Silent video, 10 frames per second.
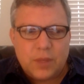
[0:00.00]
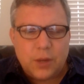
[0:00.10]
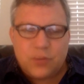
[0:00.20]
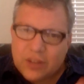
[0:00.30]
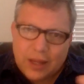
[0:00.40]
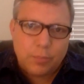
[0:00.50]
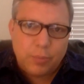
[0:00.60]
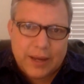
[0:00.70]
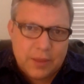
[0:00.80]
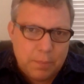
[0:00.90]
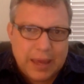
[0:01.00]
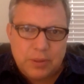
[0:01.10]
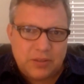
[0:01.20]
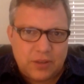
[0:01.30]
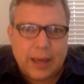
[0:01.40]
Celebrate the
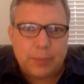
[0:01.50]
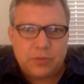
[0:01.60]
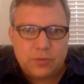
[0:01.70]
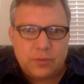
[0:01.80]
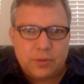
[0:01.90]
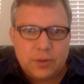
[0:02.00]
baby steps.